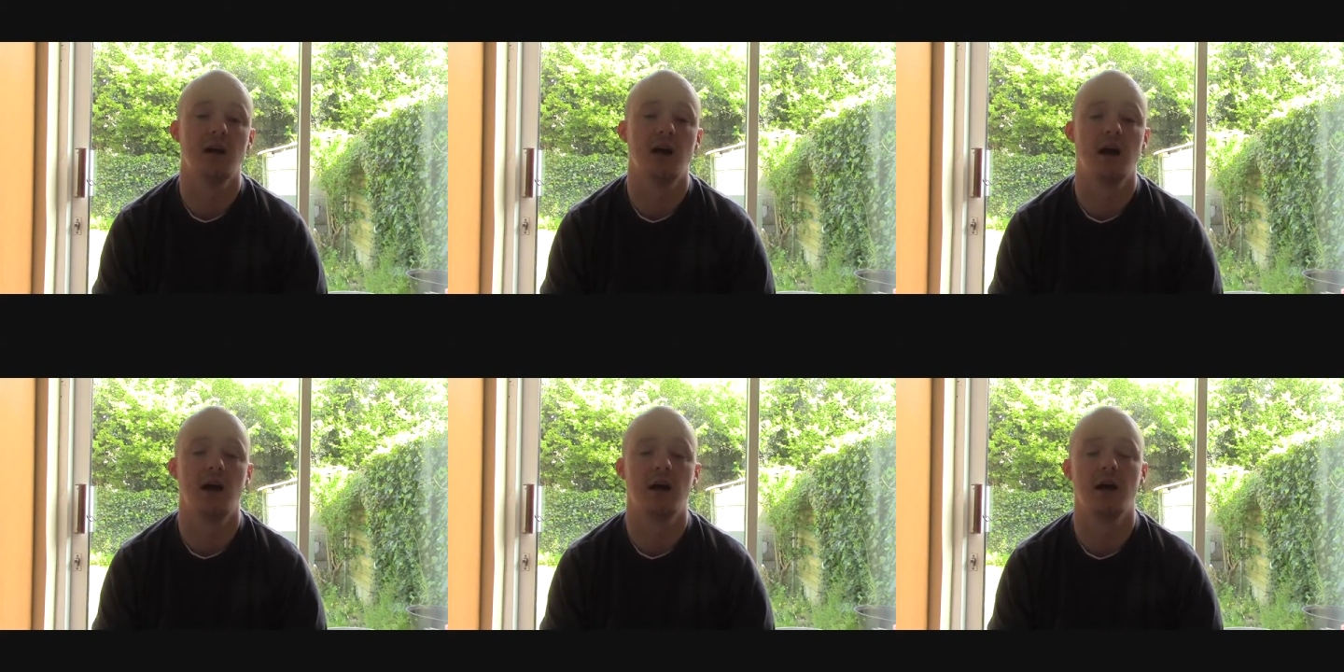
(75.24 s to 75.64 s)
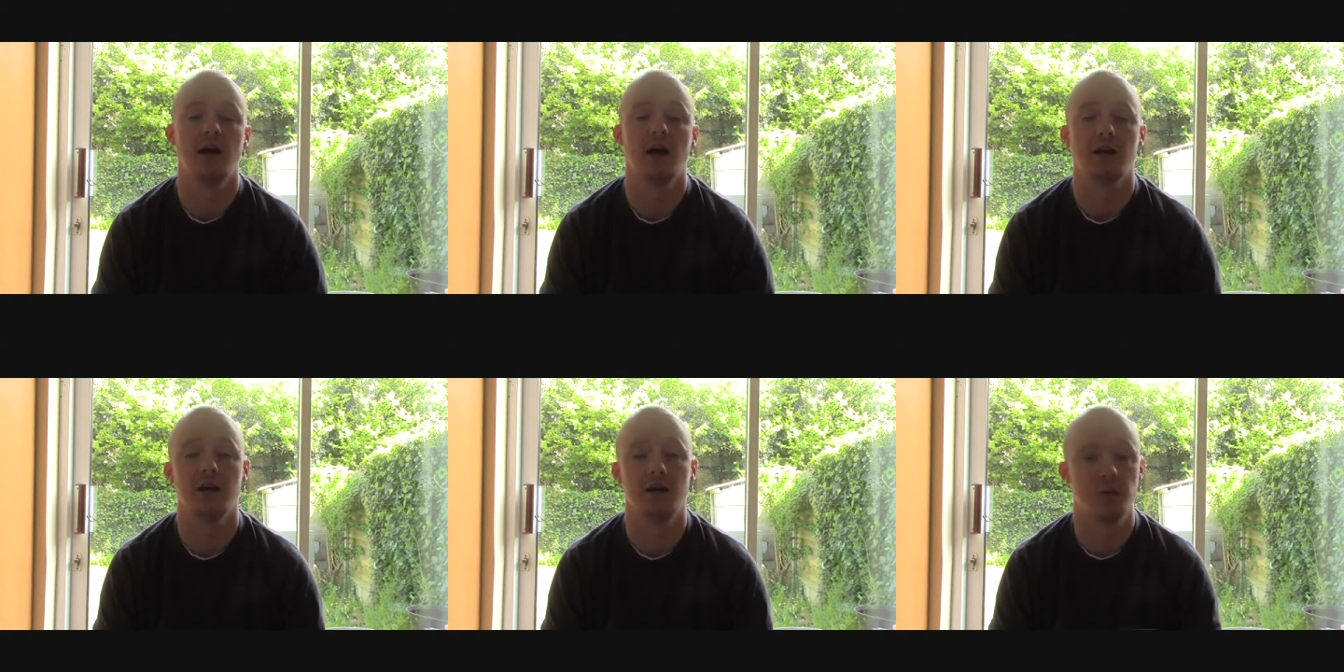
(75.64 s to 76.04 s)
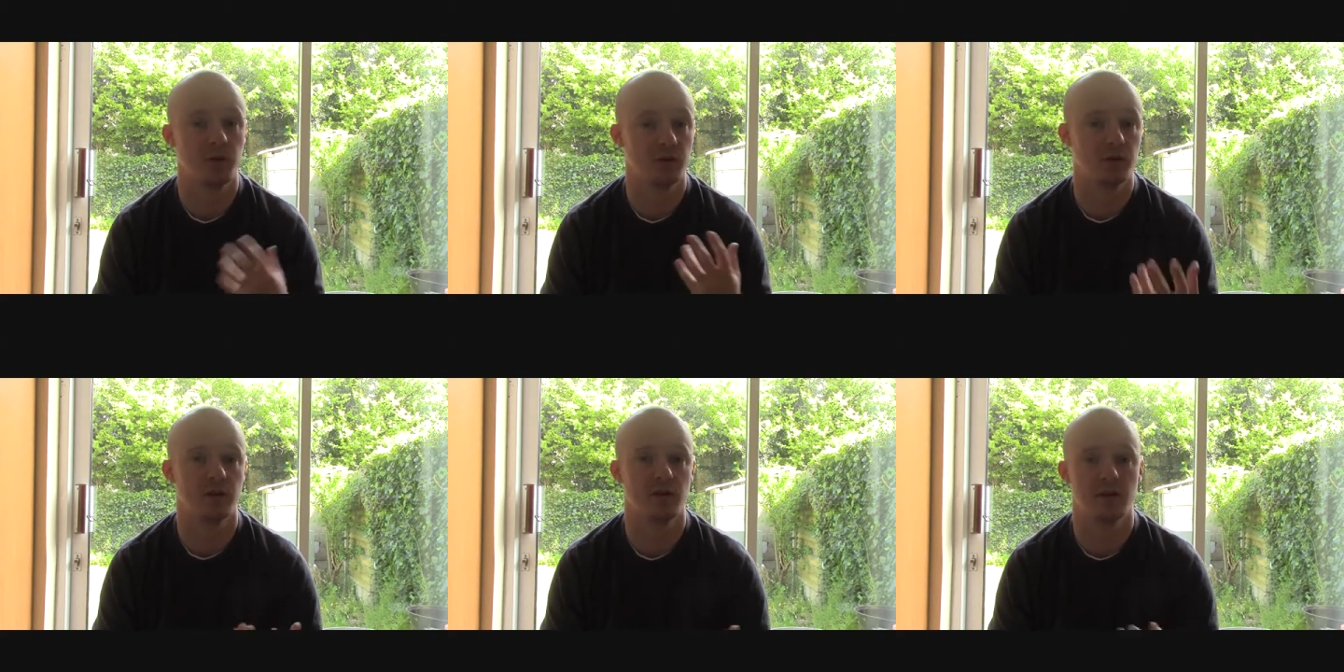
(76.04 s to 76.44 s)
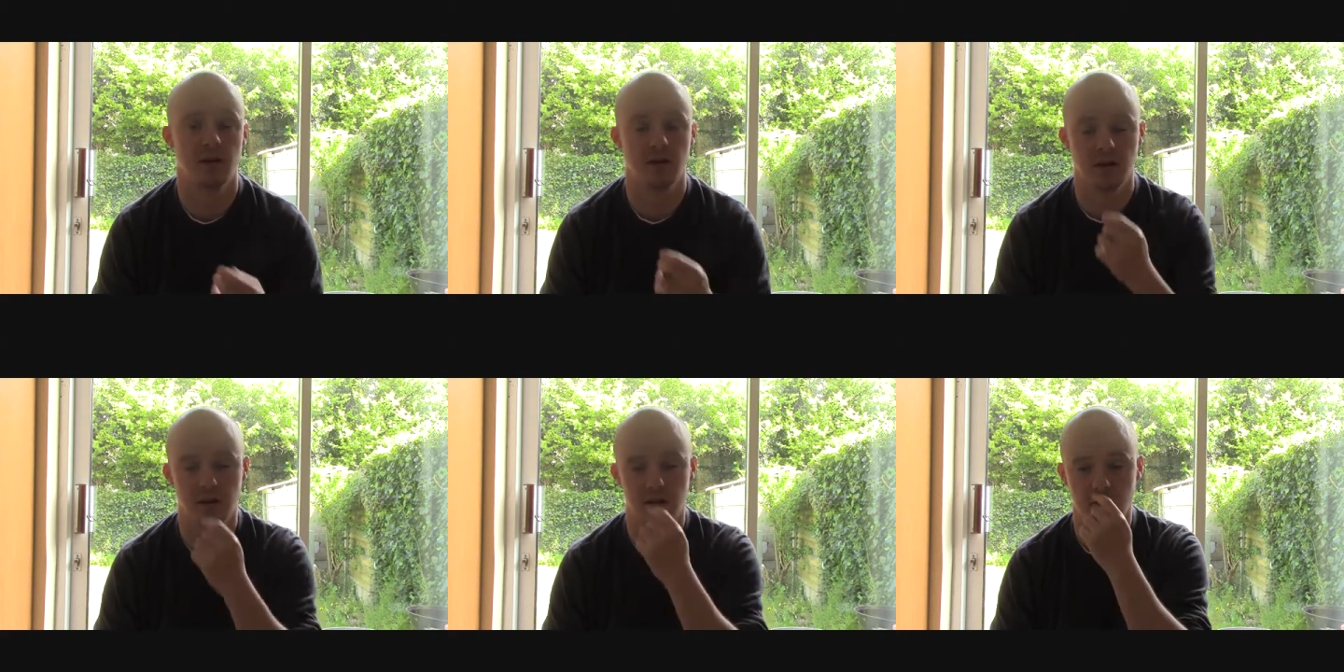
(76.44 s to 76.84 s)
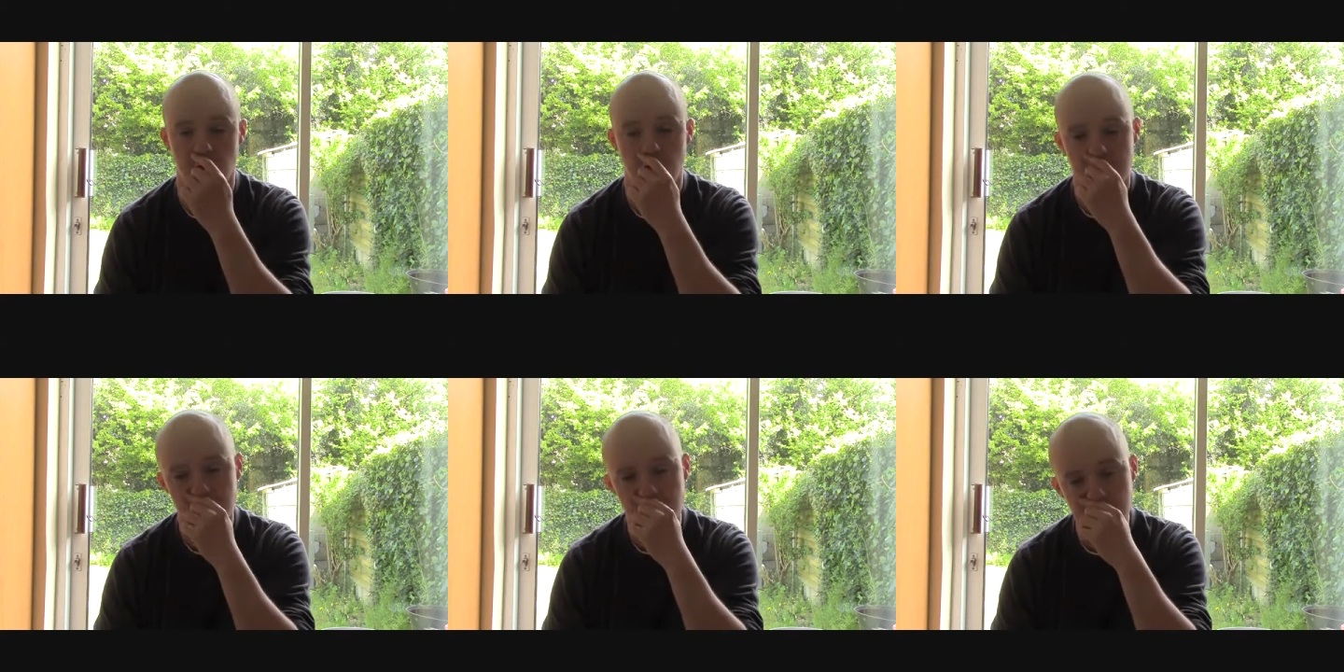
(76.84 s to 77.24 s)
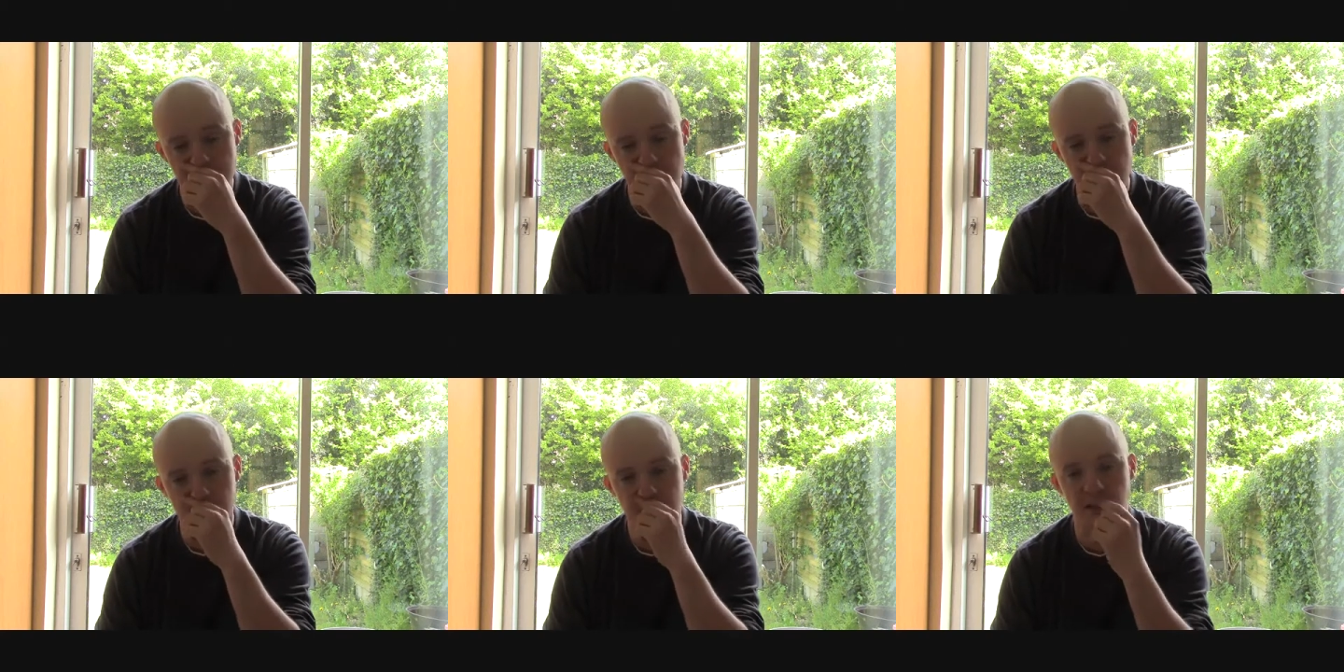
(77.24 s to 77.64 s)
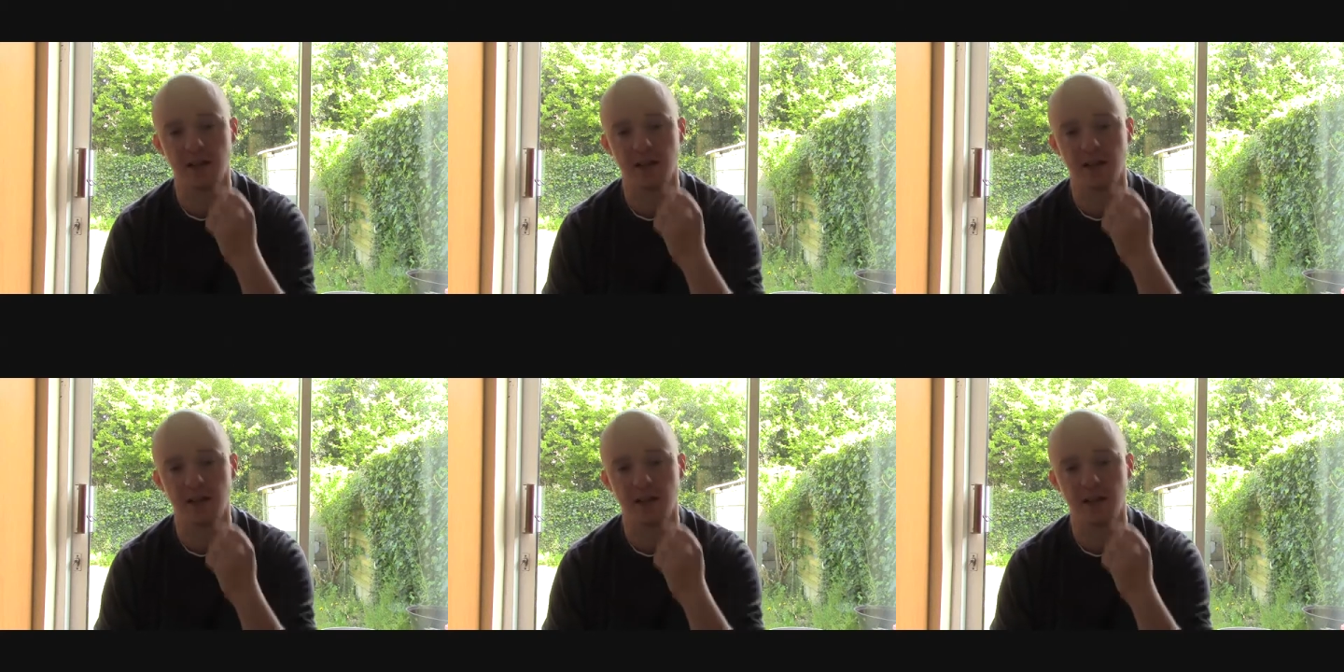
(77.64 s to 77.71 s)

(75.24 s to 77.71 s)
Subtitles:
at a community and grassroots level